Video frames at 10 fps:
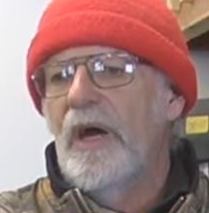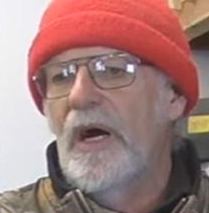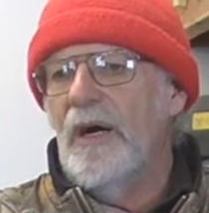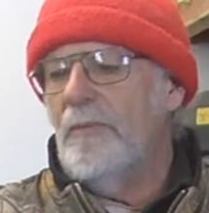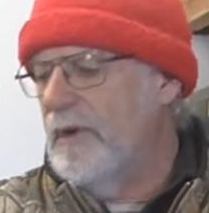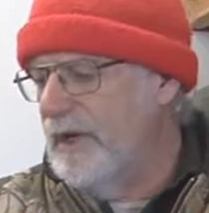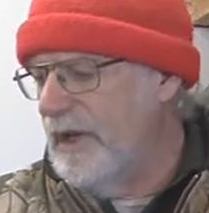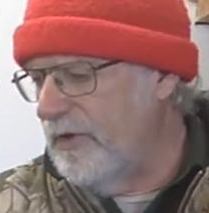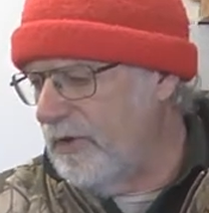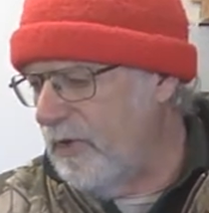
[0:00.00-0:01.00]

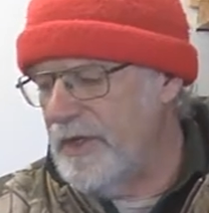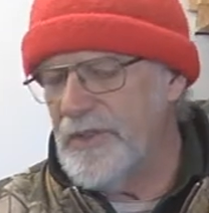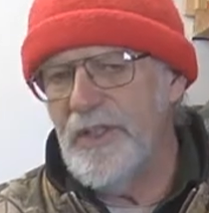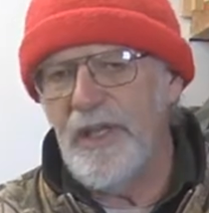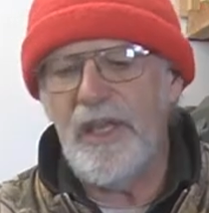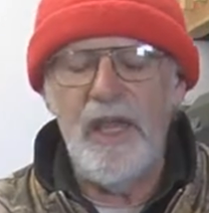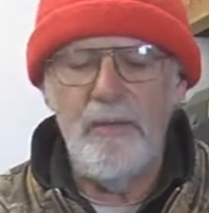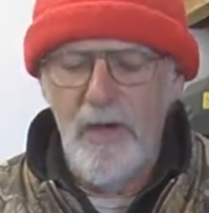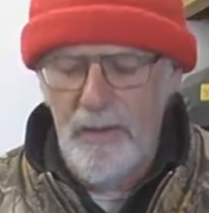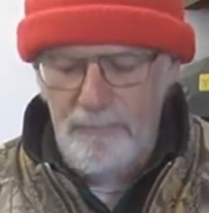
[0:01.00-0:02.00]
Another question that
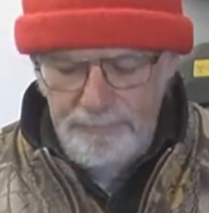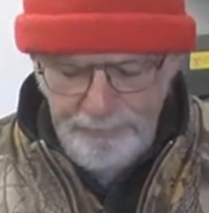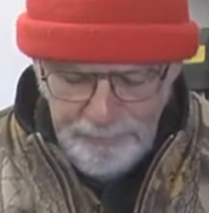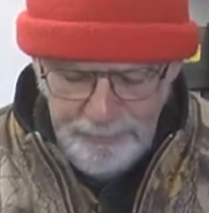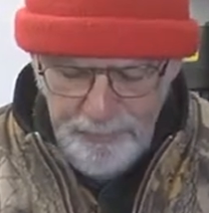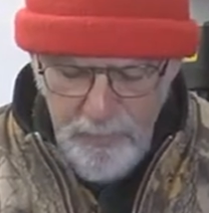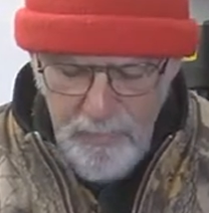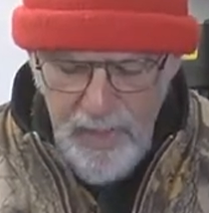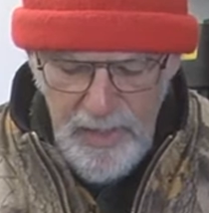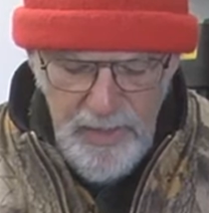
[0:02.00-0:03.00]
came up,
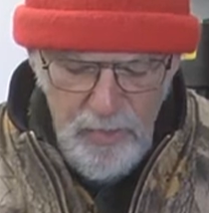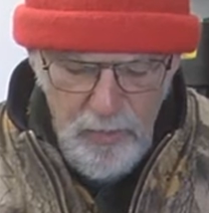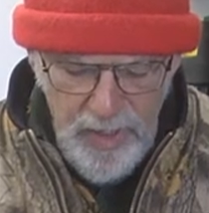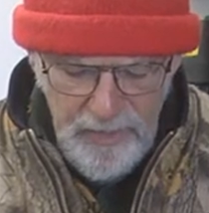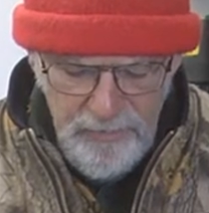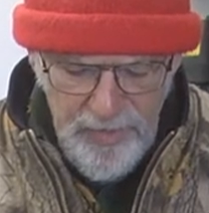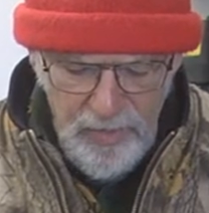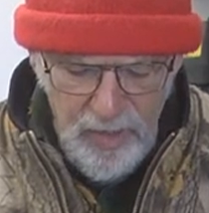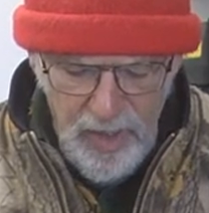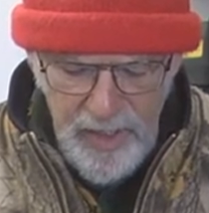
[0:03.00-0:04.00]
and this one I
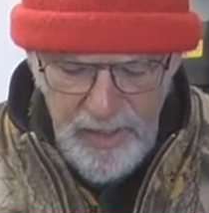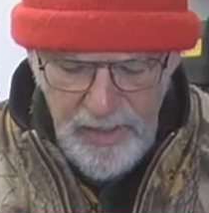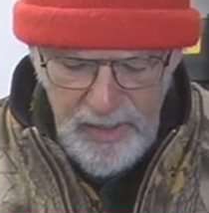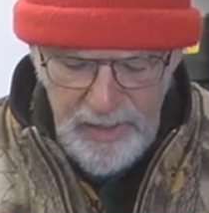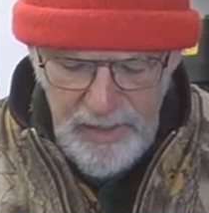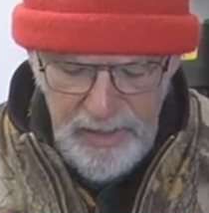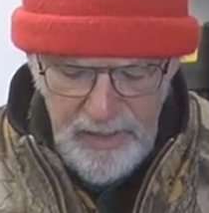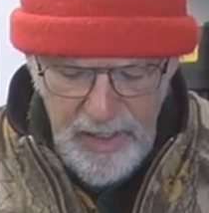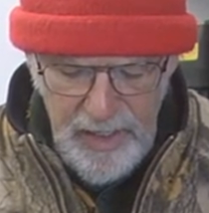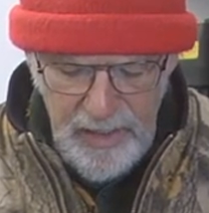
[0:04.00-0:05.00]
felt like I
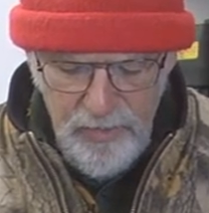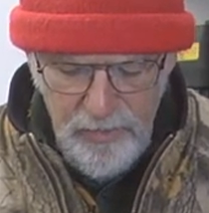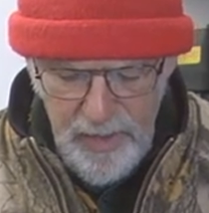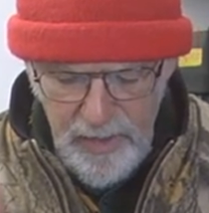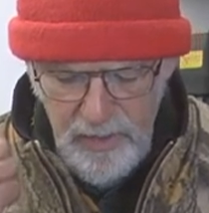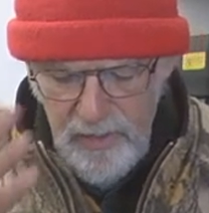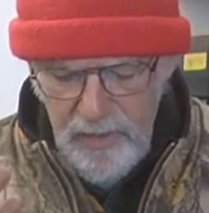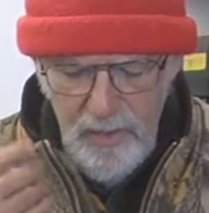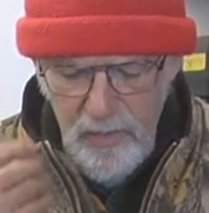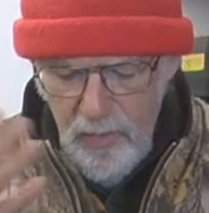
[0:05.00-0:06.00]
needed to answer it
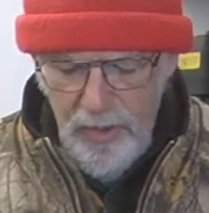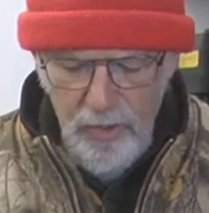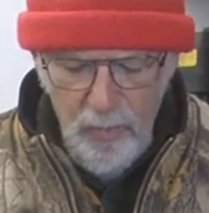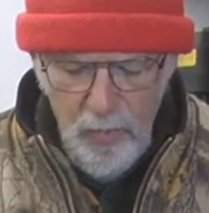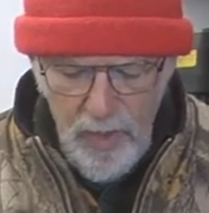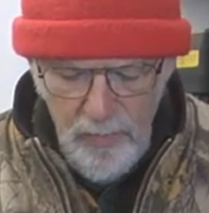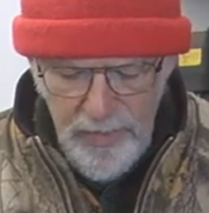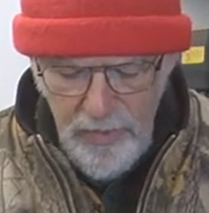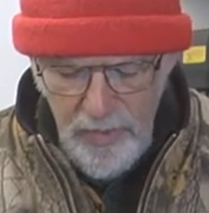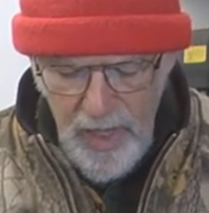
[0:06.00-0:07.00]
one-on-one
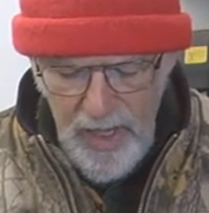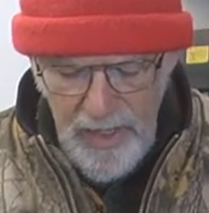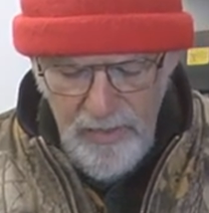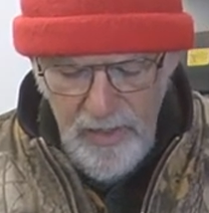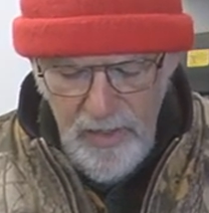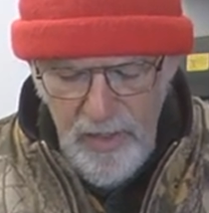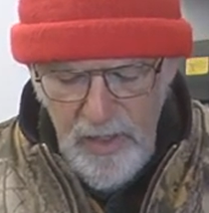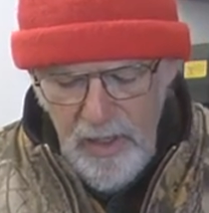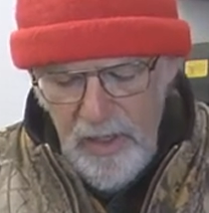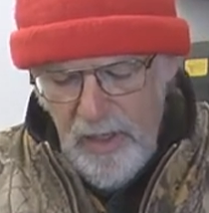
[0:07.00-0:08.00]
with you guys.
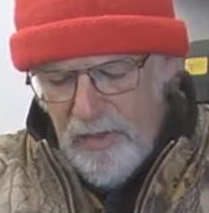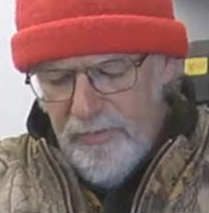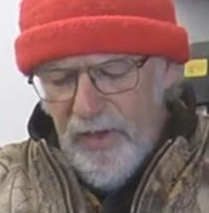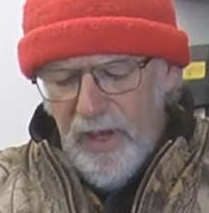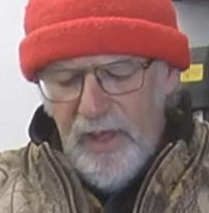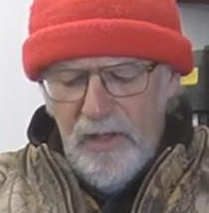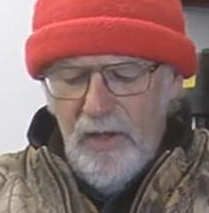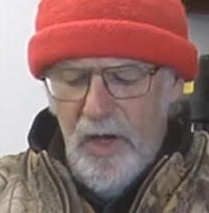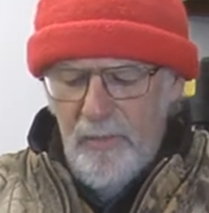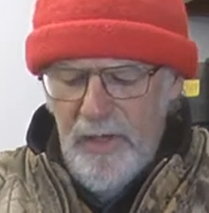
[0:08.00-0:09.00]
A fella
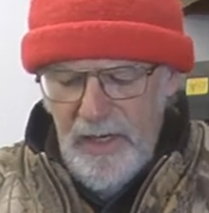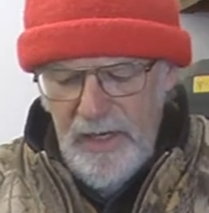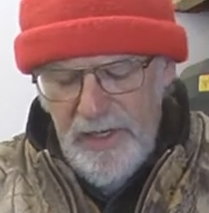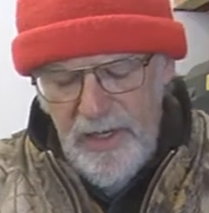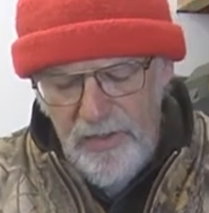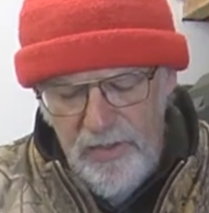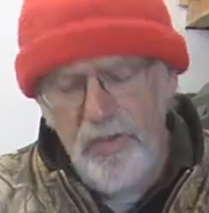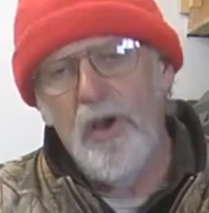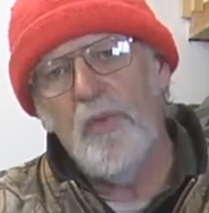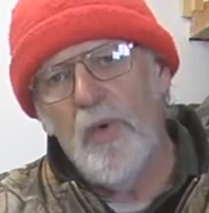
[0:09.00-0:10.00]
commented, and this
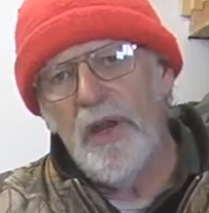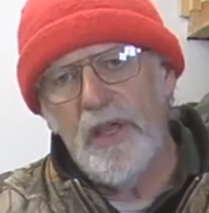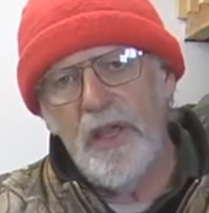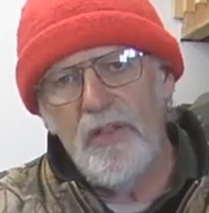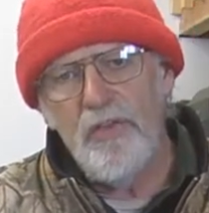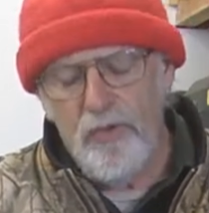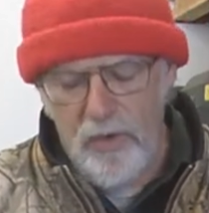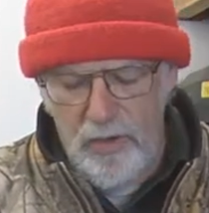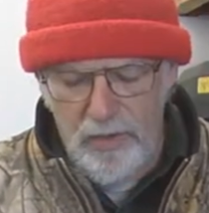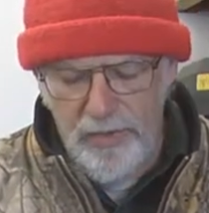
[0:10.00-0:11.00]
is on one of Ken's
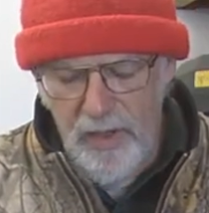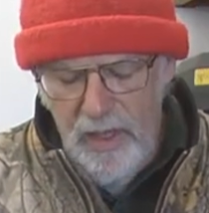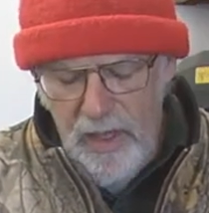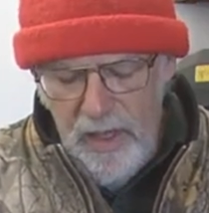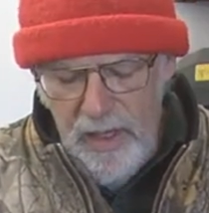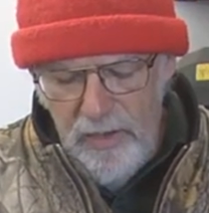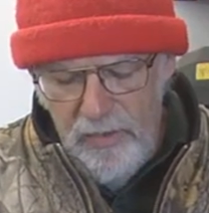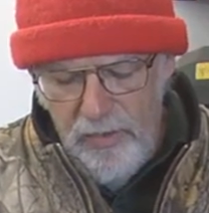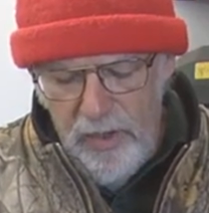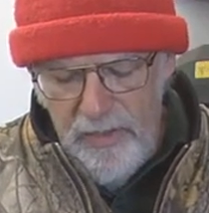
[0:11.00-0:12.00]
drills, and it
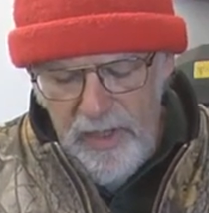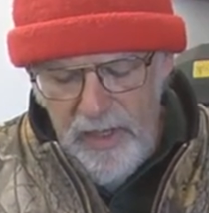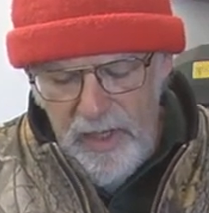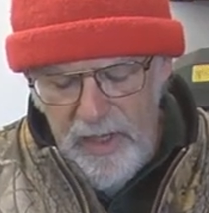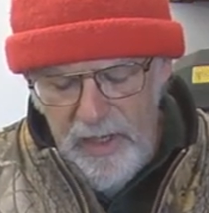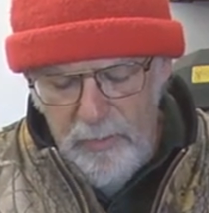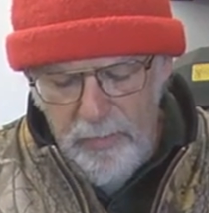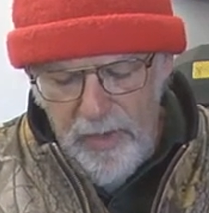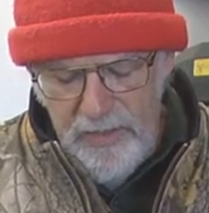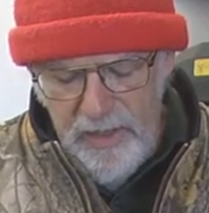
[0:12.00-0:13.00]
was on the El
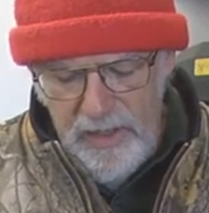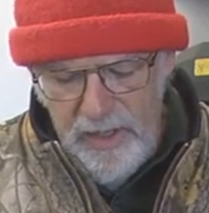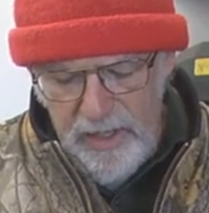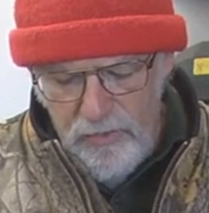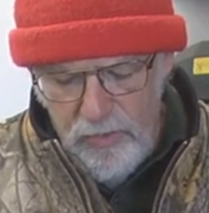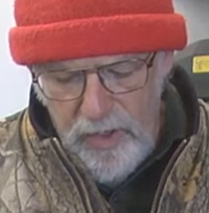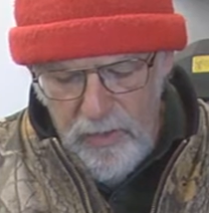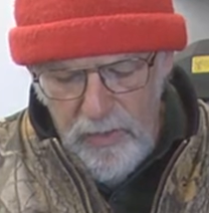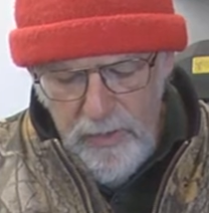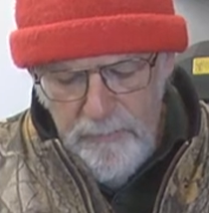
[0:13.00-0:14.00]
Presidente
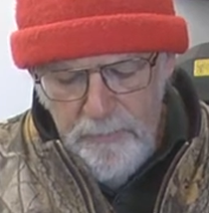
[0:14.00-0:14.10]
drill.